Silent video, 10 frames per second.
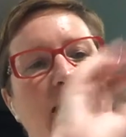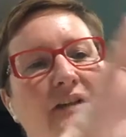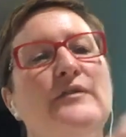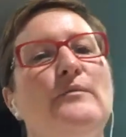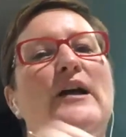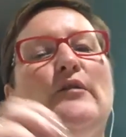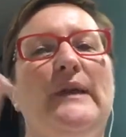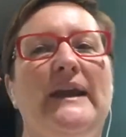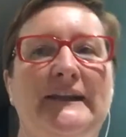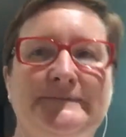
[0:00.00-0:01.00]
and
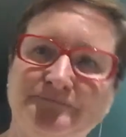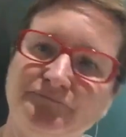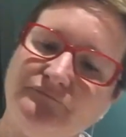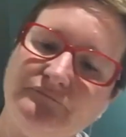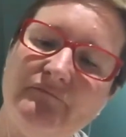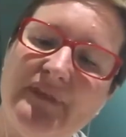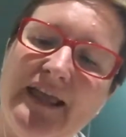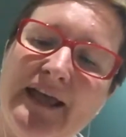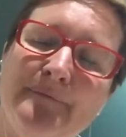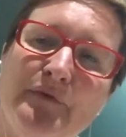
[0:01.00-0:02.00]
well-being,
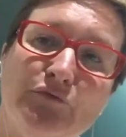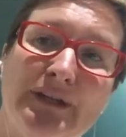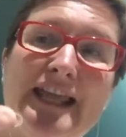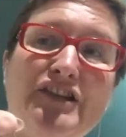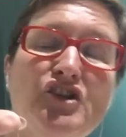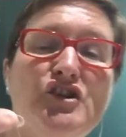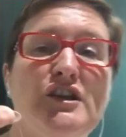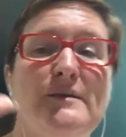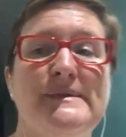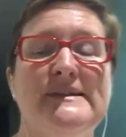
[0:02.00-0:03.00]

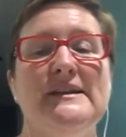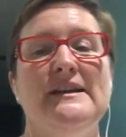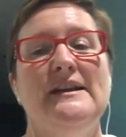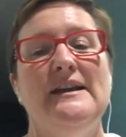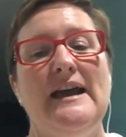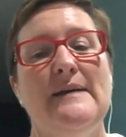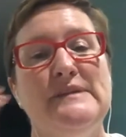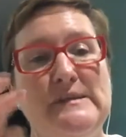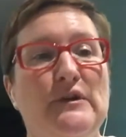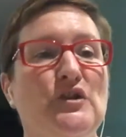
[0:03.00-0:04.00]
relationships,
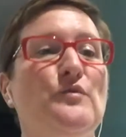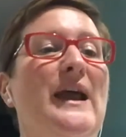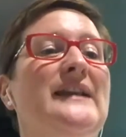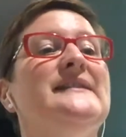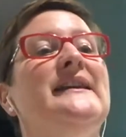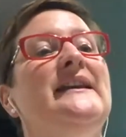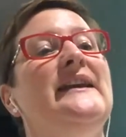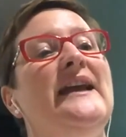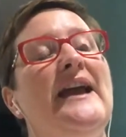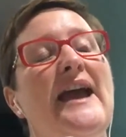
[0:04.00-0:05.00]
spirituality,
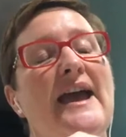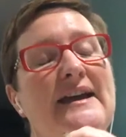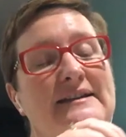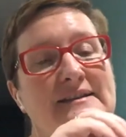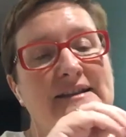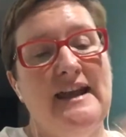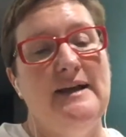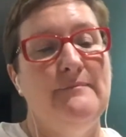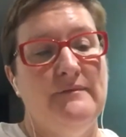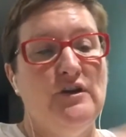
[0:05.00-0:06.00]
and
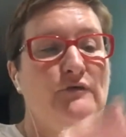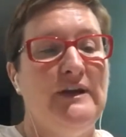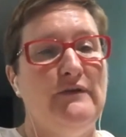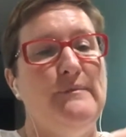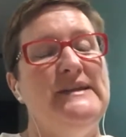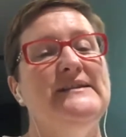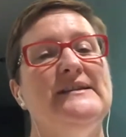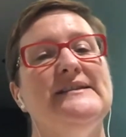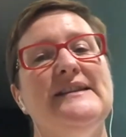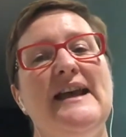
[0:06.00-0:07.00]
career and
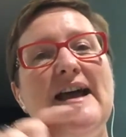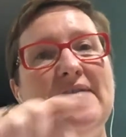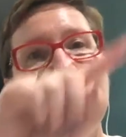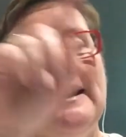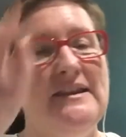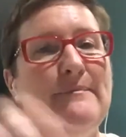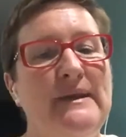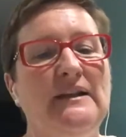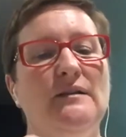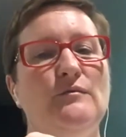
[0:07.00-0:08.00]
business. And then in the
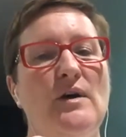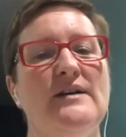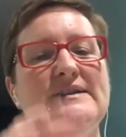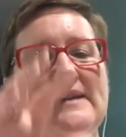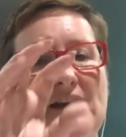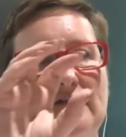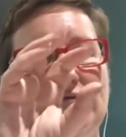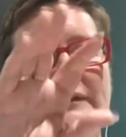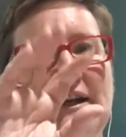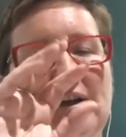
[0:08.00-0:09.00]
middle was kind of,
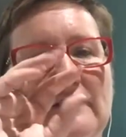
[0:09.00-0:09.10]
you know,